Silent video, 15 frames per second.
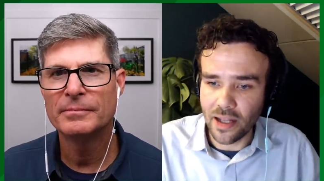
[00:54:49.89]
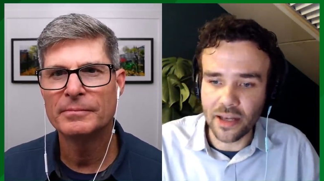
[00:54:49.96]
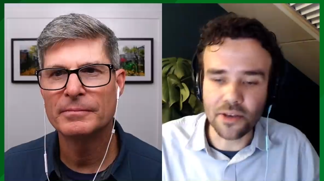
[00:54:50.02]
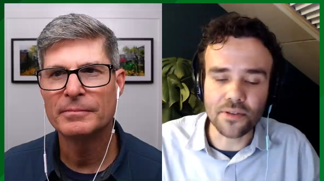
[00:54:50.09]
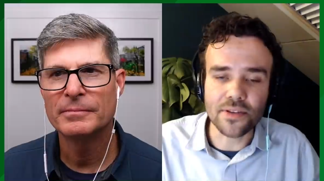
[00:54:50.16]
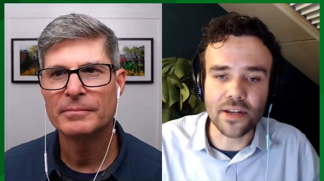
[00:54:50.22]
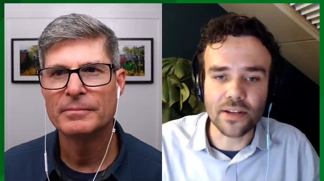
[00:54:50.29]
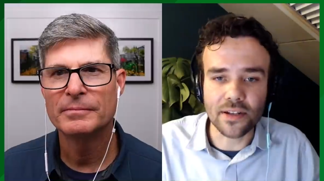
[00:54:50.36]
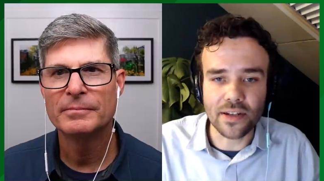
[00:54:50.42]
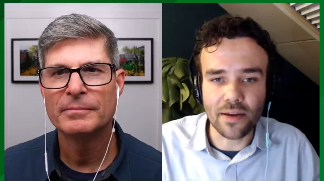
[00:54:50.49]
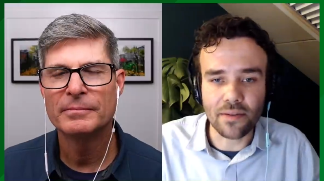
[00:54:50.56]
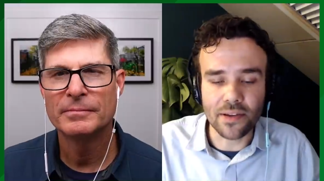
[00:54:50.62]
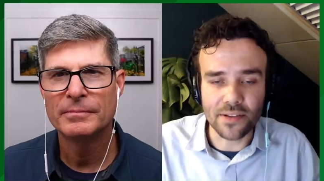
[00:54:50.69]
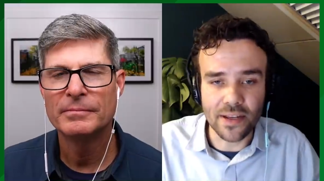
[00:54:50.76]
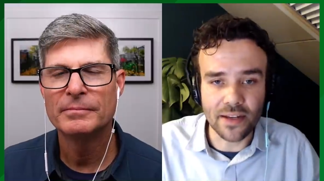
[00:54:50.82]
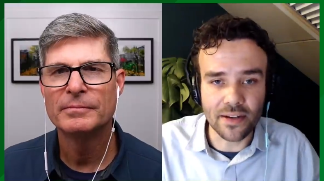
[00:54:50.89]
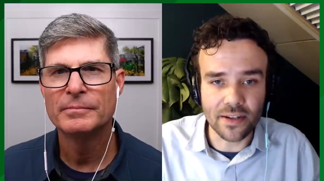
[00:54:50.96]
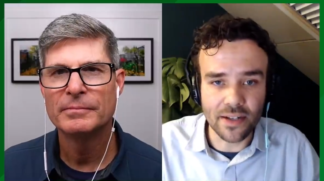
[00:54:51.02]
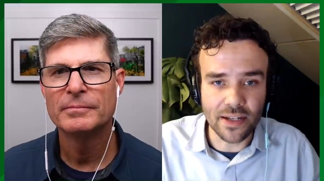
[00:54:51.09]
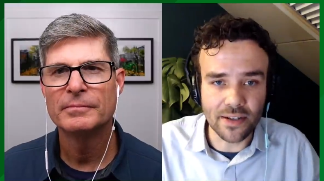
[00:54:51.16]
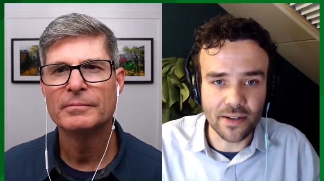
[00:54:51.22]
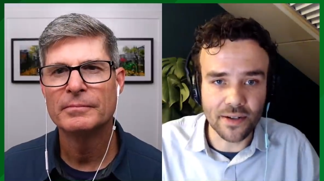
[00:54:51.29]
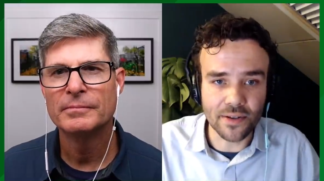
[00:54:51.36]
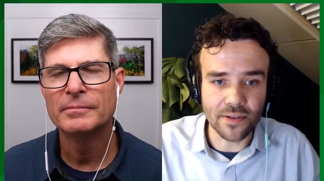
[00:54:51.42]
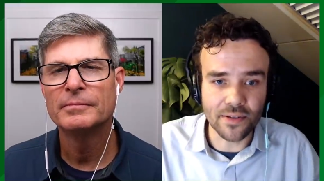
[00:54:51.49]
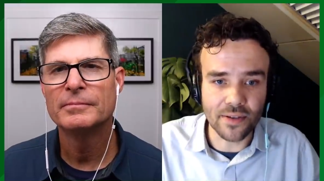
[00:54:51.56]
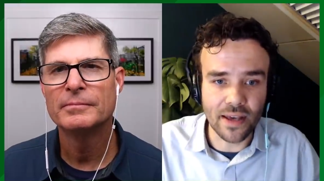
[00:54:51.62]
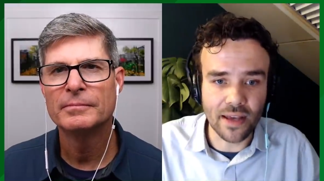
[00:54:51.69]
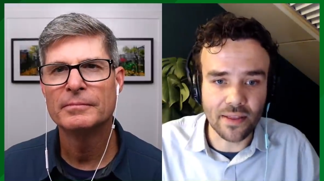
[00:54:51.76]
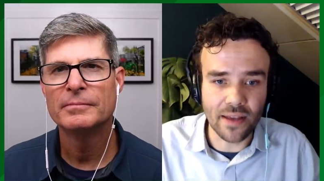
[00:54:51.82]
Speaker 1: Like you said, the devil is in the
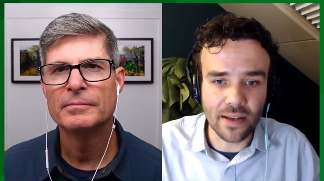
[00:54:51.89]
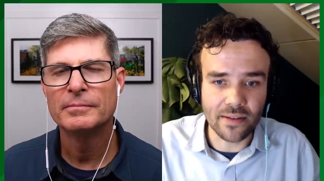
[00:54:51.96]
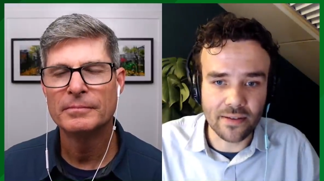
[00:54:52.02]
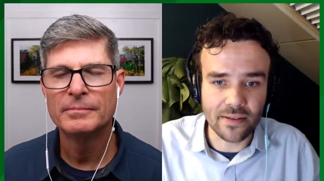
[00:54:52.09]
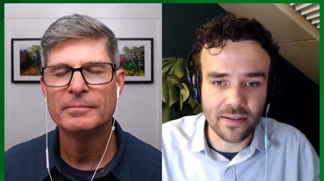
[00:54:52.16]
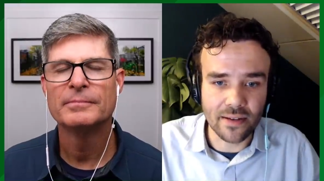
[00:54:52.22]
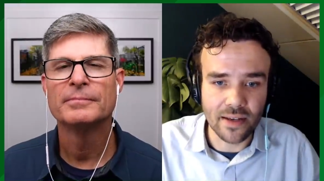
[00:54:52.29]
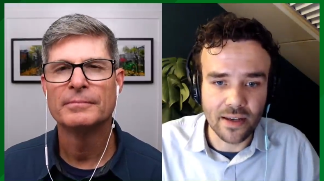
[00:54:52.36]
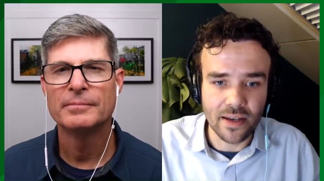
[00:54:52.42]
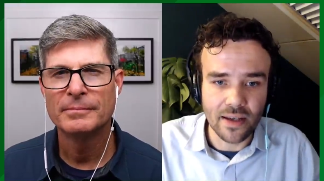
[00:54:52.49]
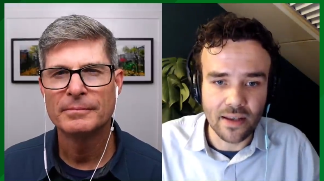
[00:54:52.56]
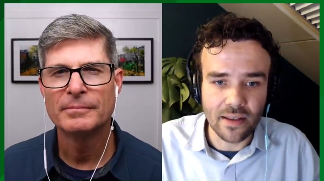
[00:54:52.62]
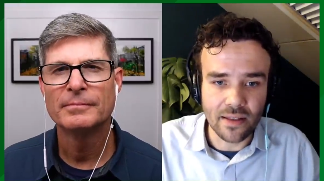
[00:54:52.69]
details, and that's